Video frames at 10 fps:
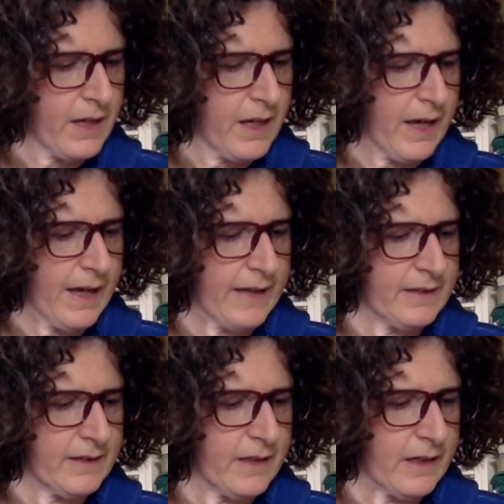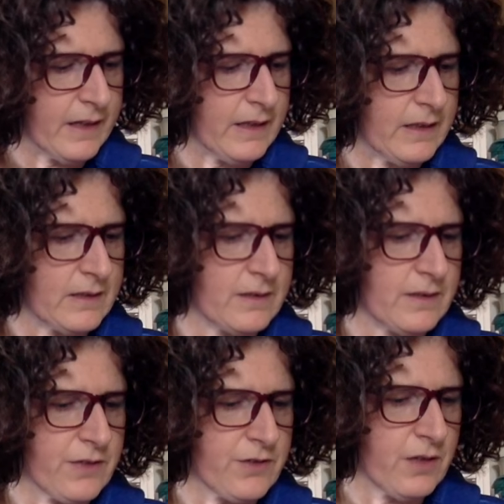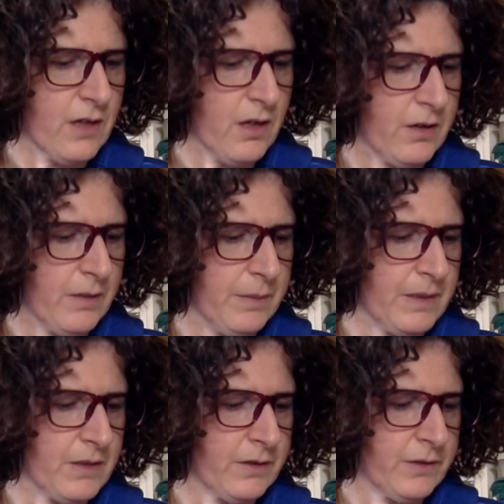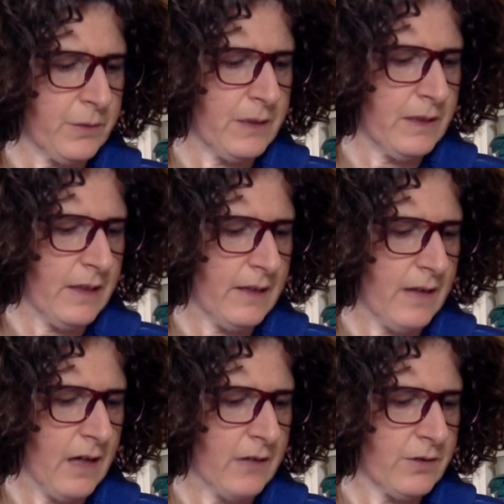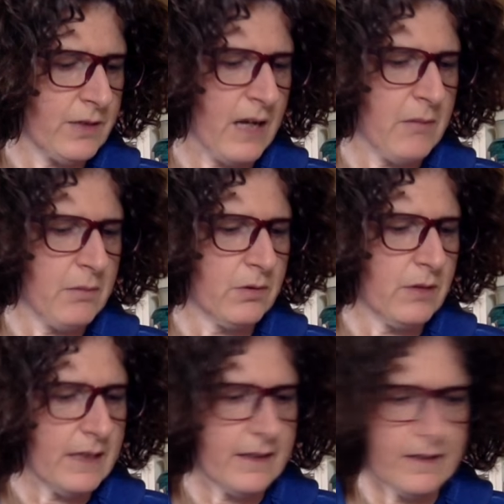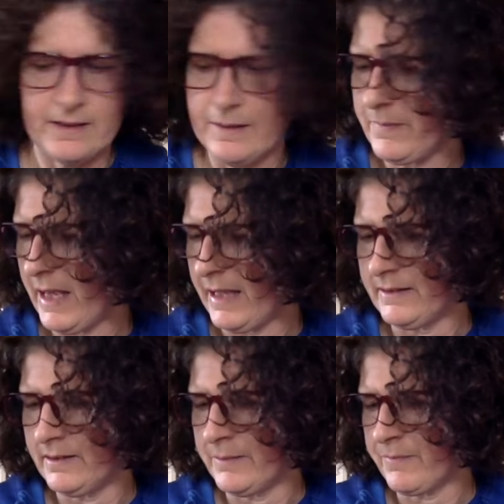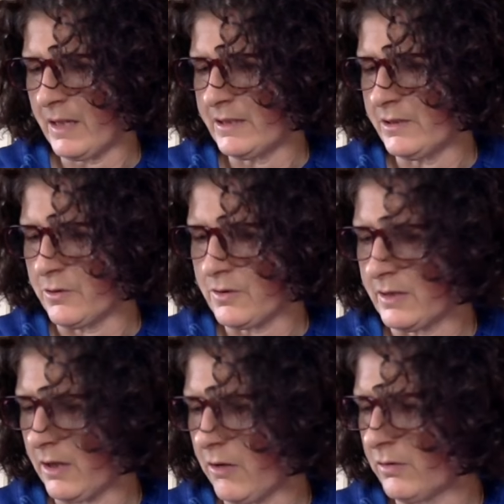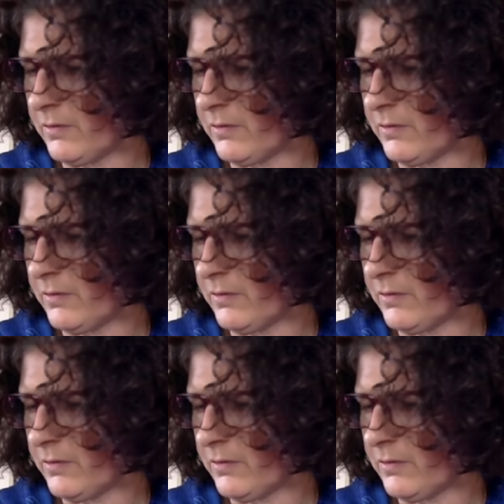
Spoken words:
And it's stitched on a piece of 28 count sky blue linen, and I used the code